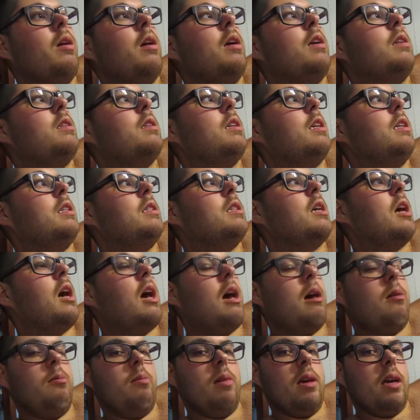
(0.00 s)
Since
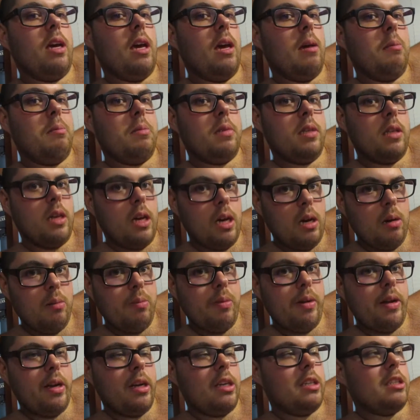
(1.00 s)
I became diabetic,